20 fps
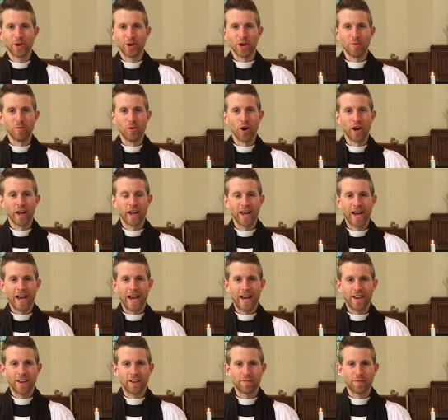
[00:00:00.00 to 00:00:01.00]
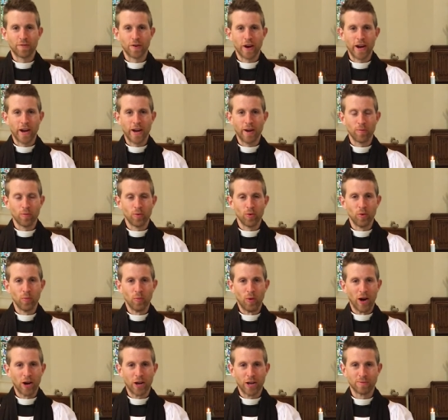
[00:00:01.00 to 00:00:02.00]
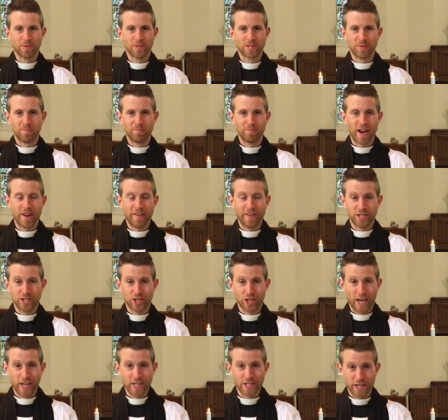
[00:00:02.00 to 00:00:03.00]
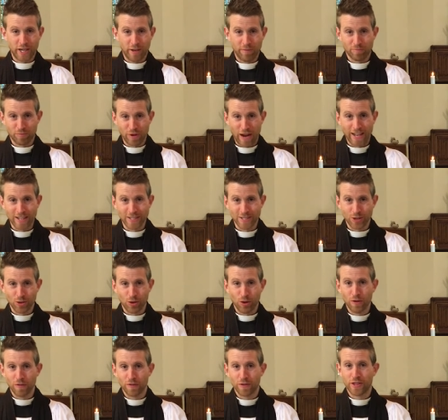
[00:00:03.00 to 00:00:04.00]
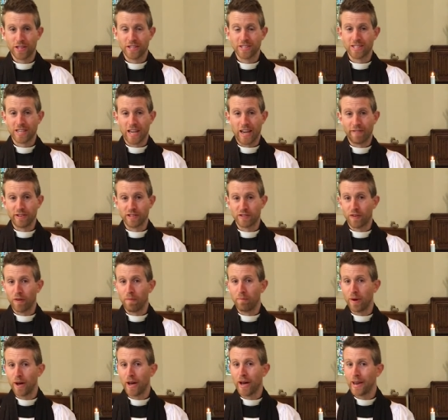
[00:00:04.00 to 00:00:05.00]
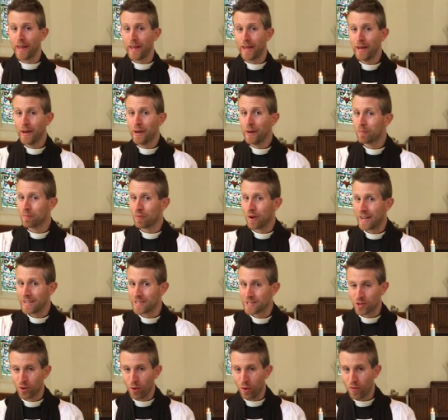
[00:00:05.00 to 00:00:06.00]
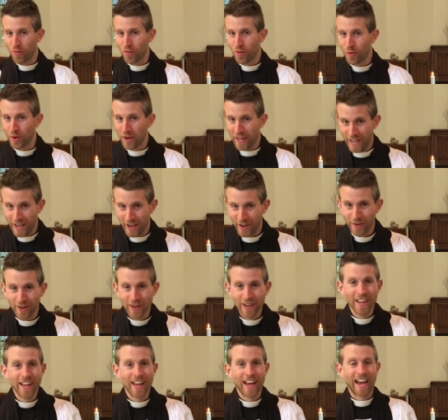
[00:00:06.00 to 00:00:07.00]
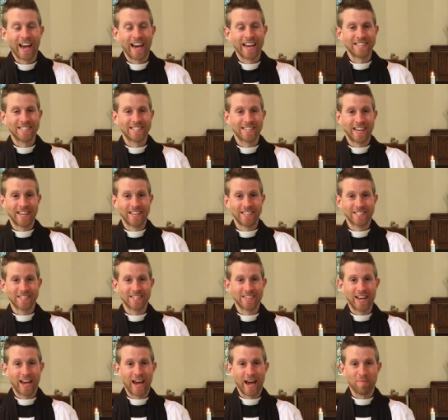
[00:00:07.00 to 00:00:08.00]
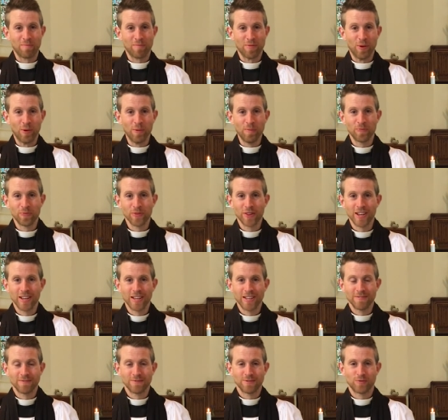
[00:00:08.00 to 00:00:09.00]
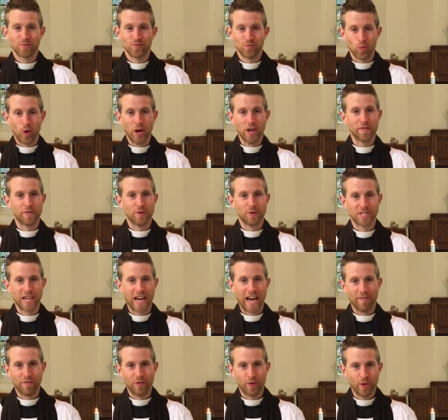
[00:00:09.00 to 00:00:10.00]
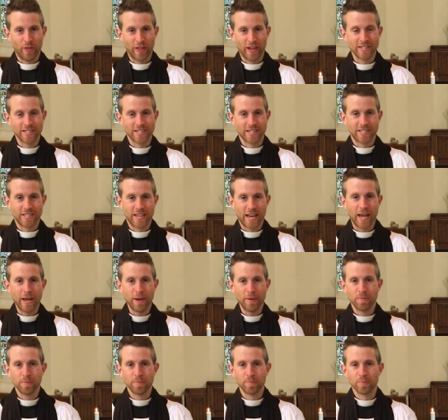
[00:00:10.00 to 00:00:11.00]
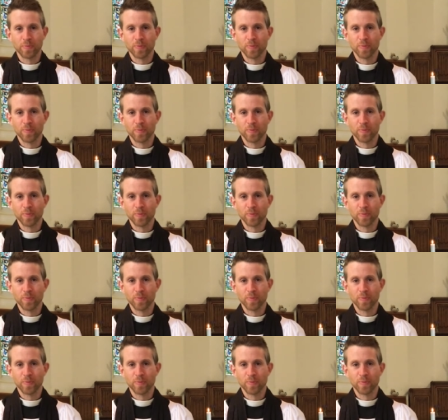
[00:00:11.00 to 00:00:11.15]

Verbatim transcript: Good morning and a very warm welcome to St Mary's Church in Bransgore for this service for Burley, Bransgore, Thorney Hill and Hinton Admiral. Wonderful to have you with us today.